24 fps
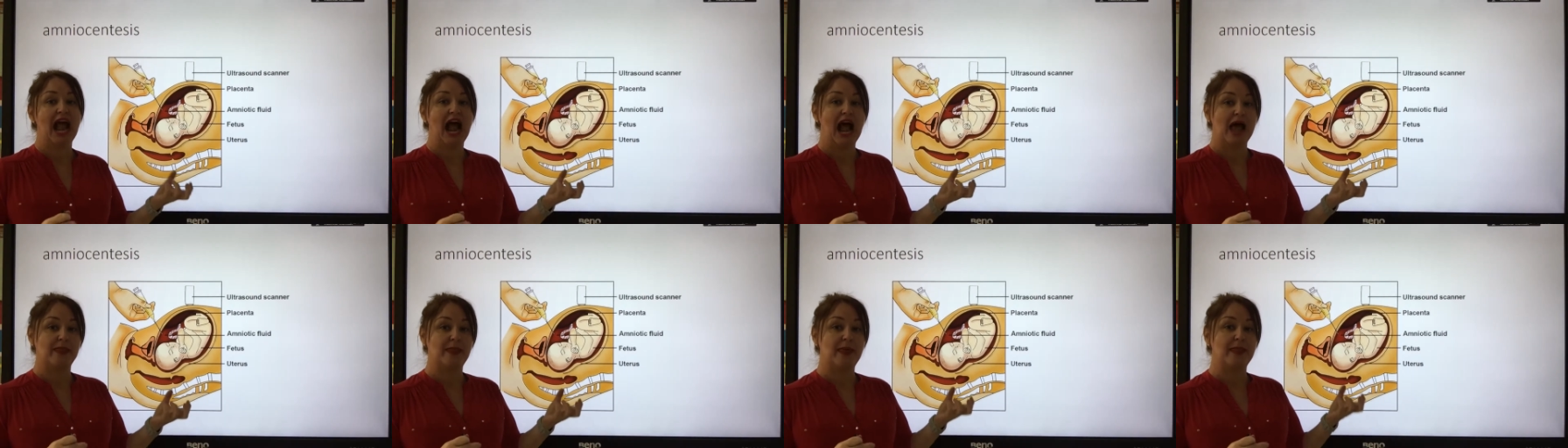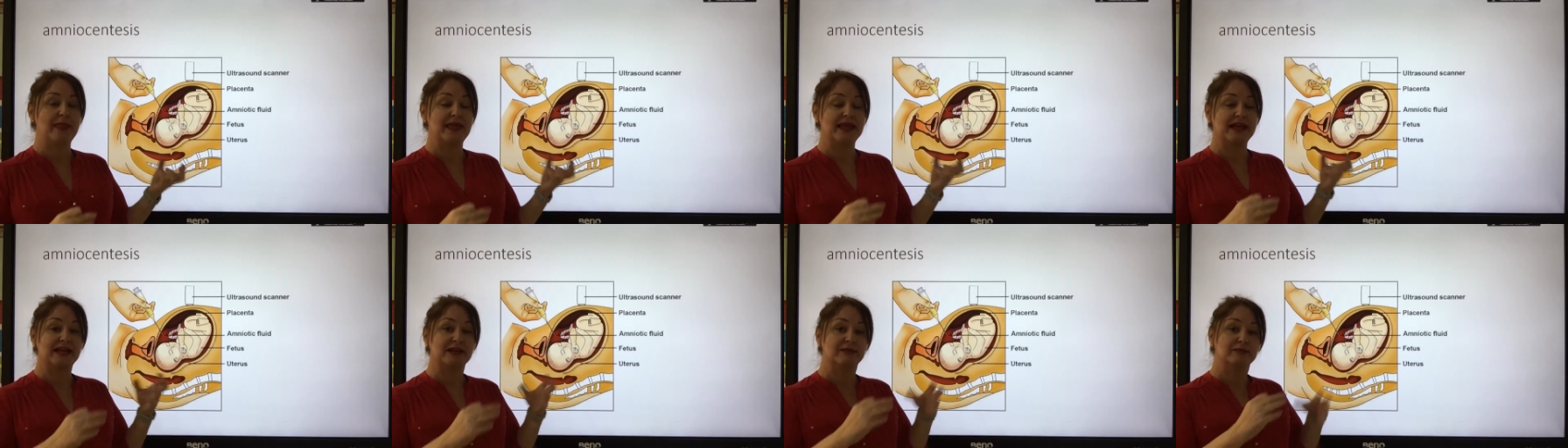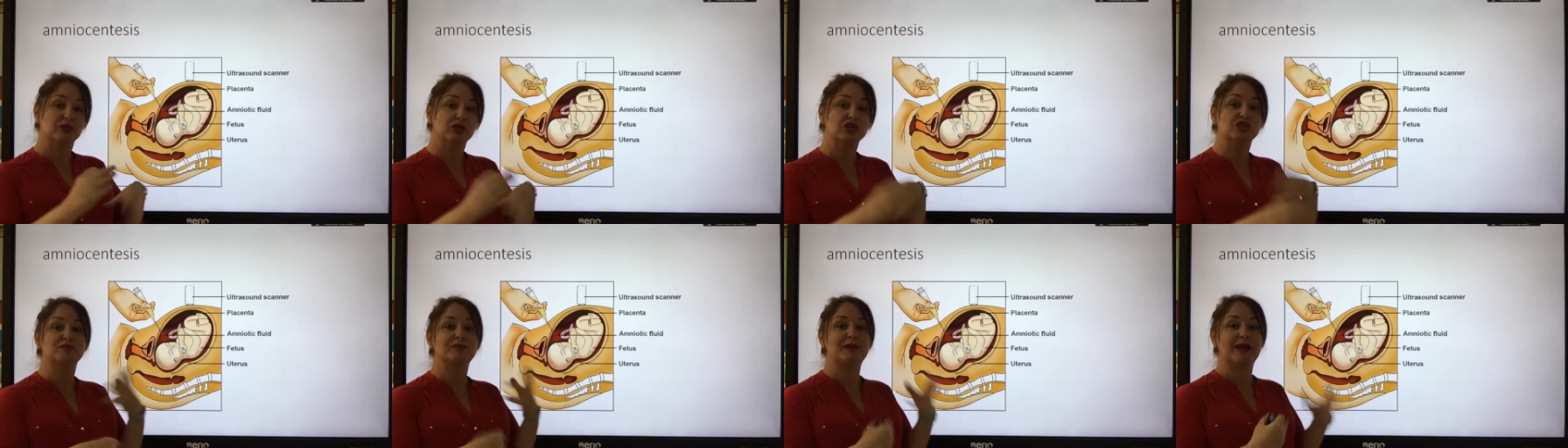and then they can
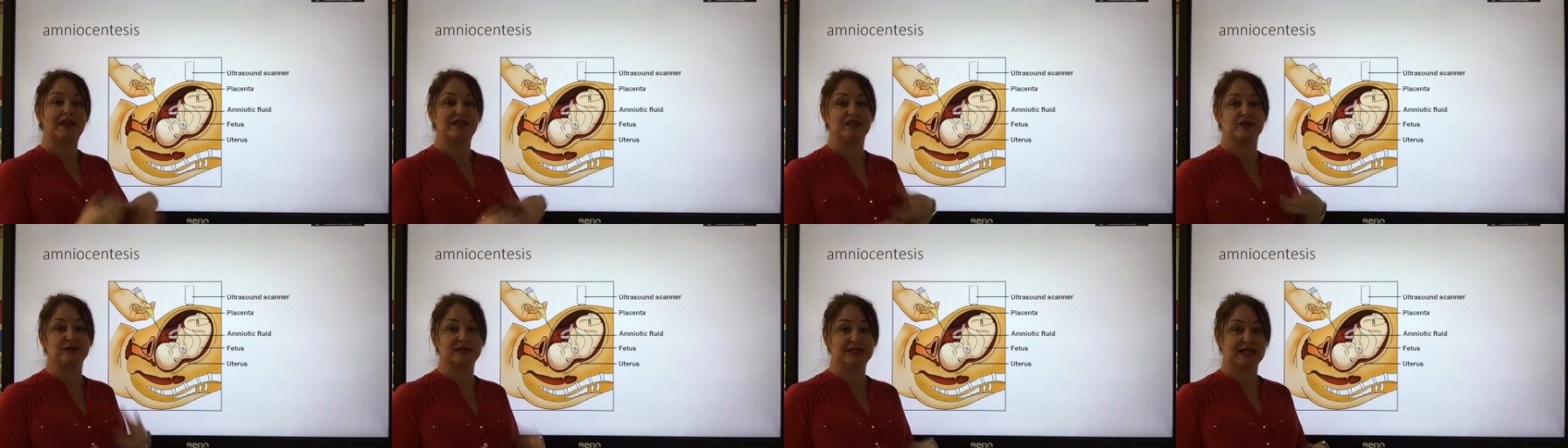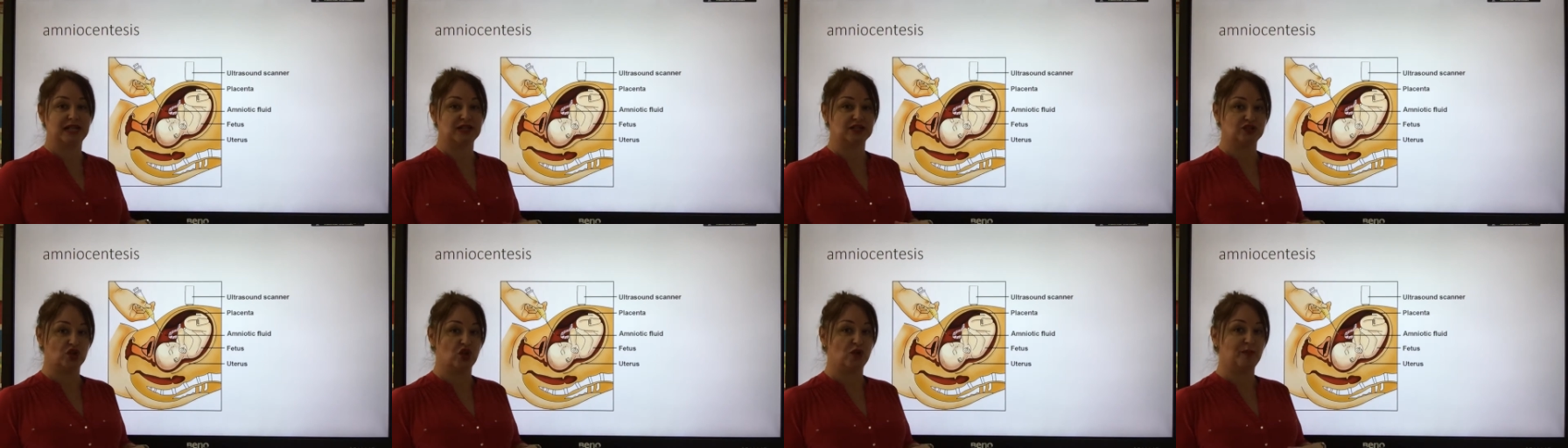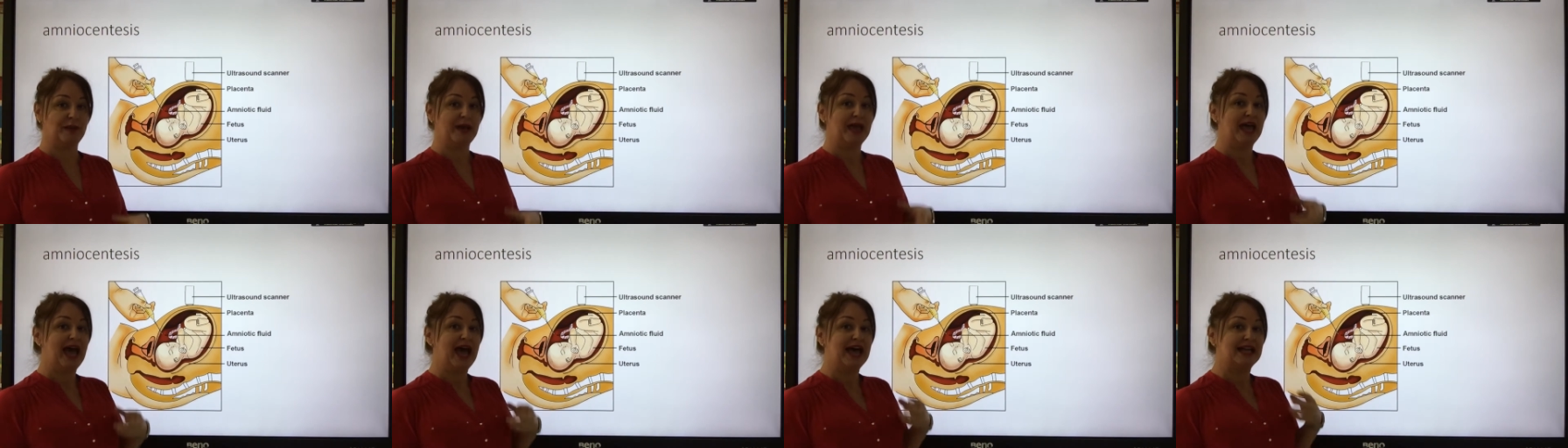multiply those cells
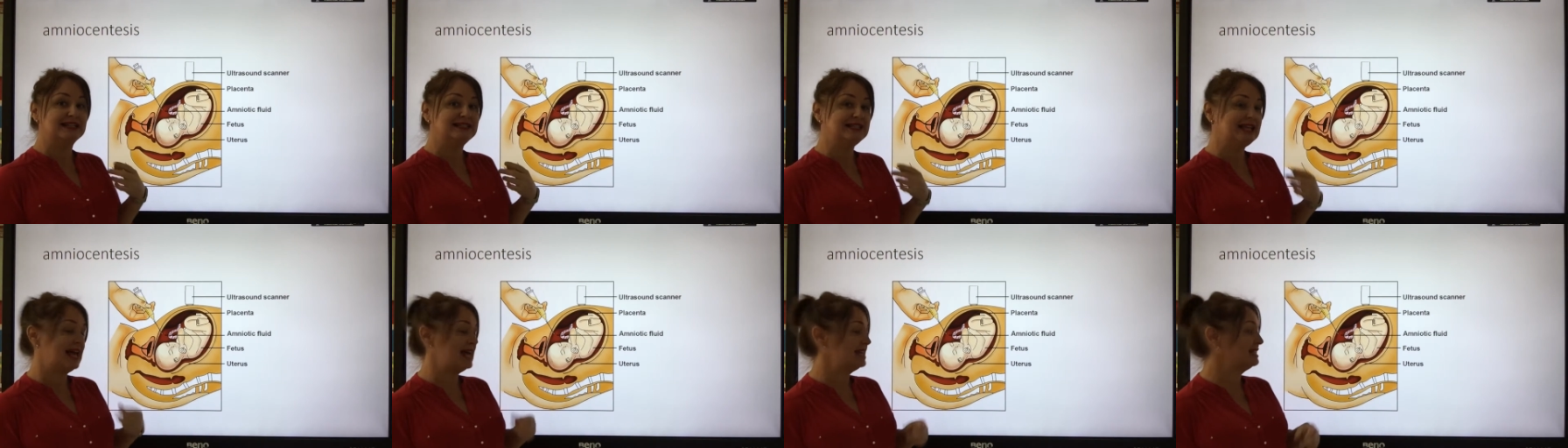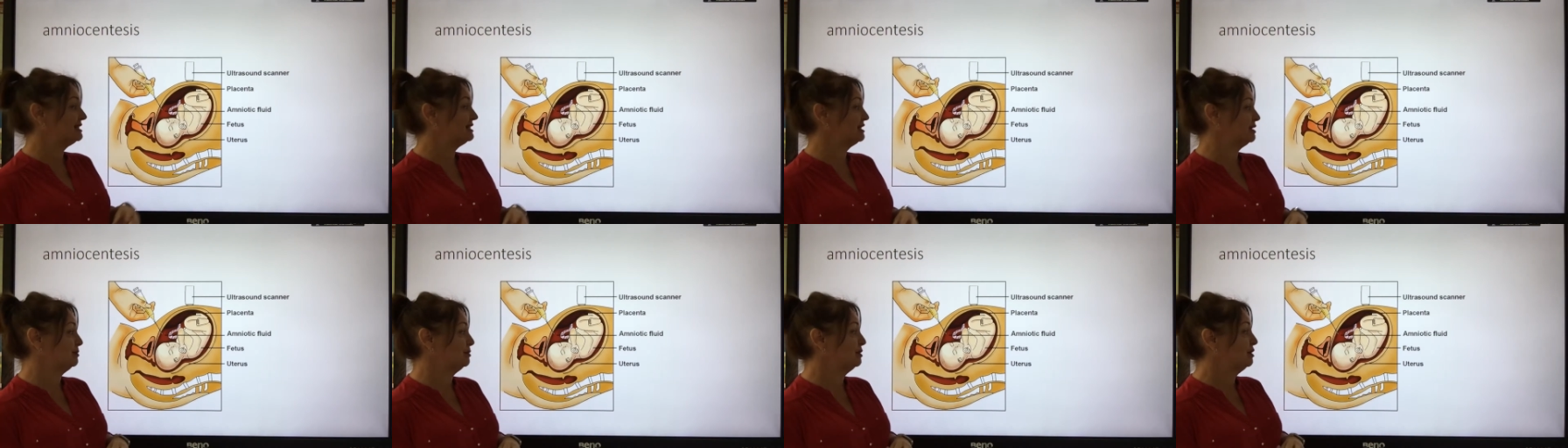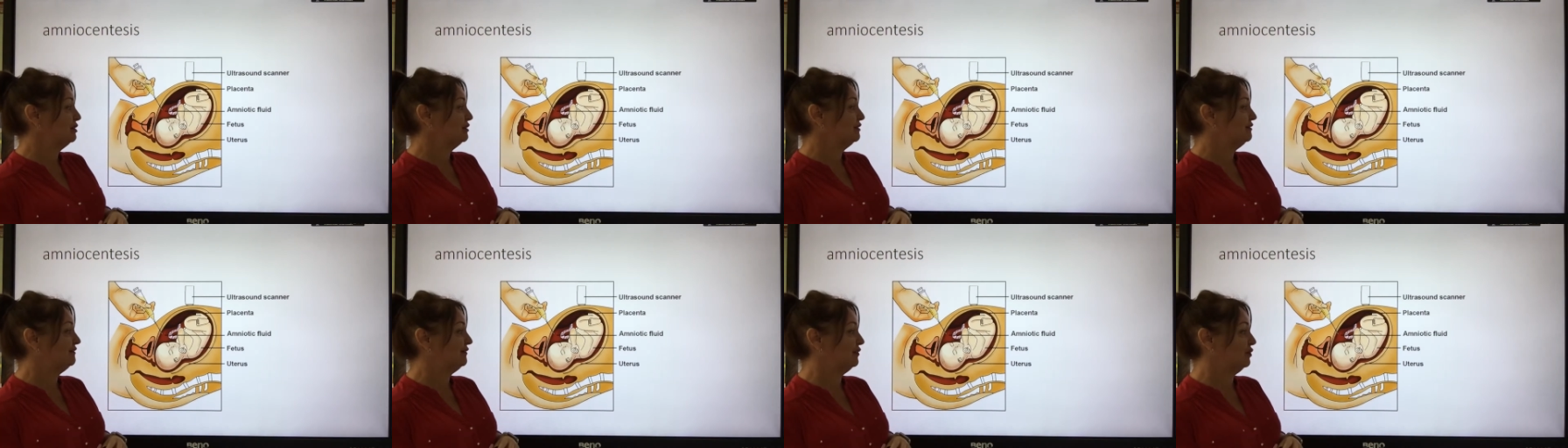up and test them
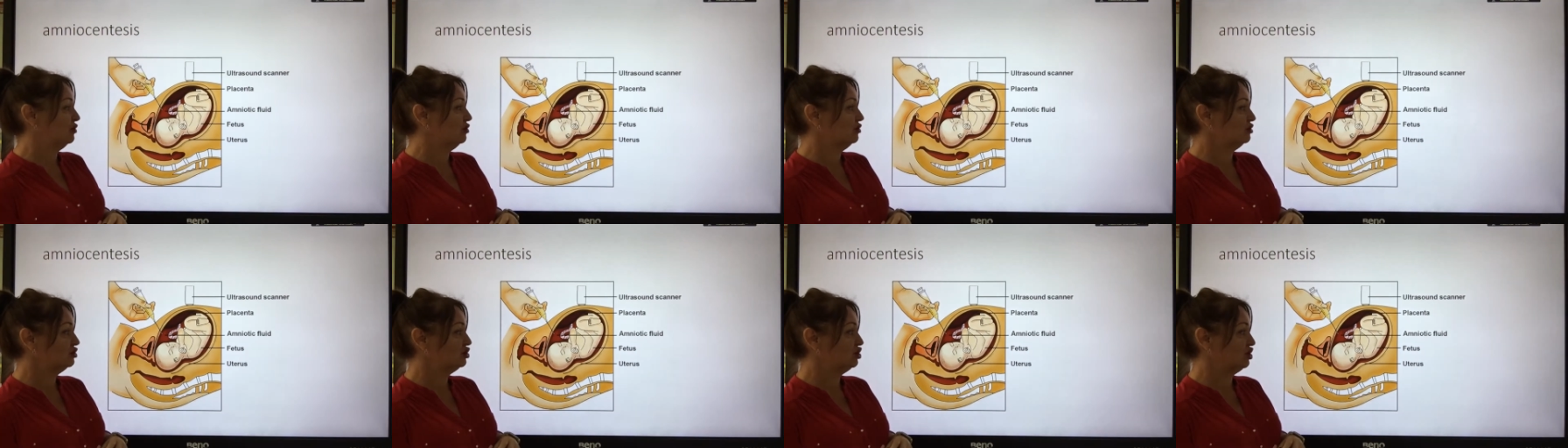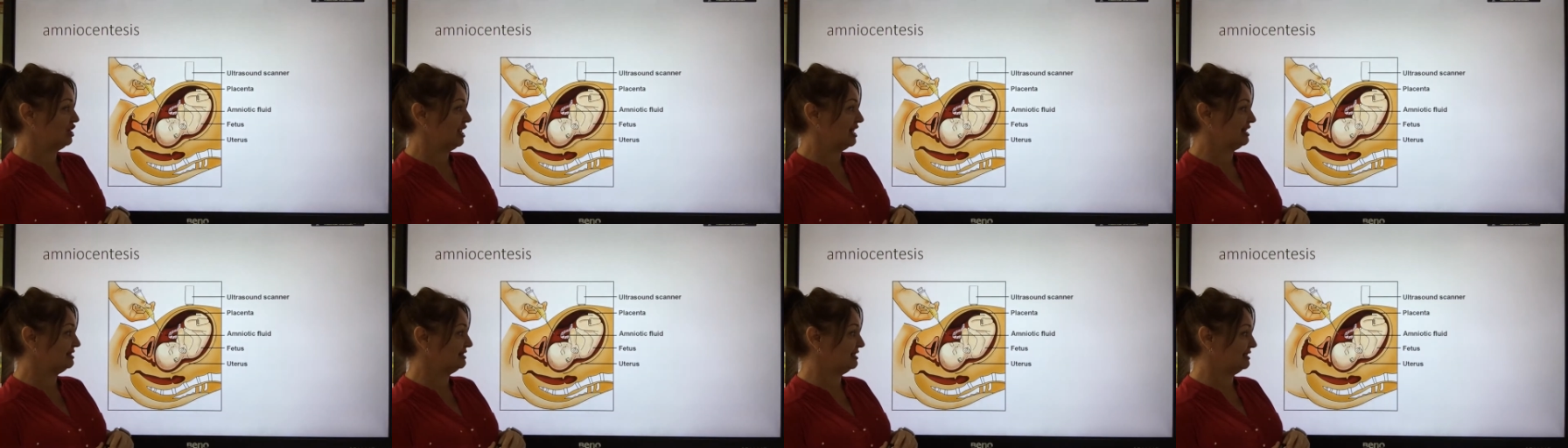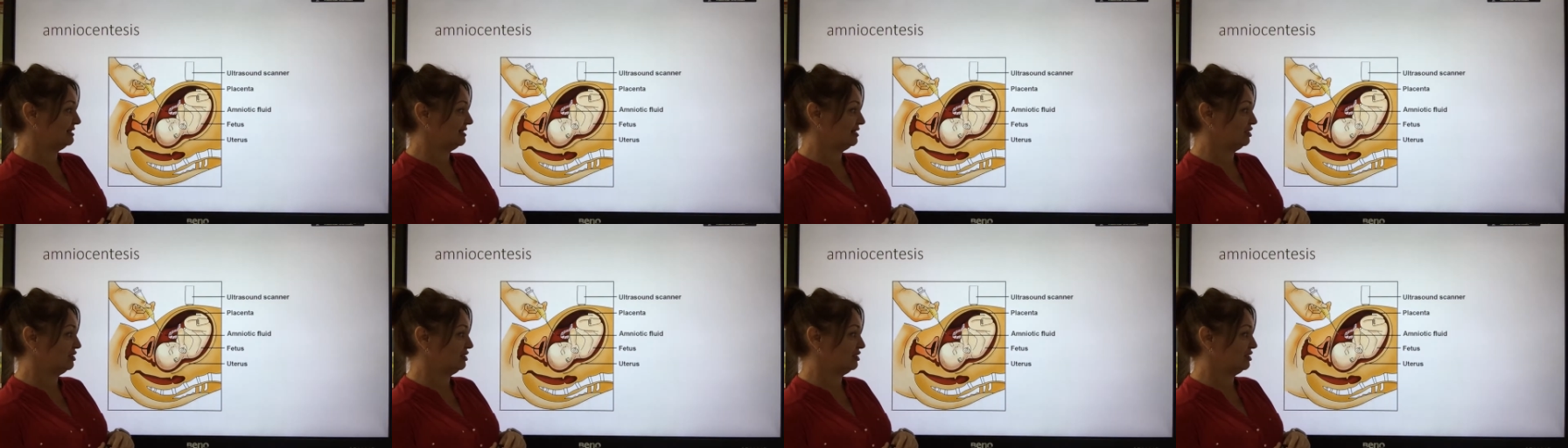for genetic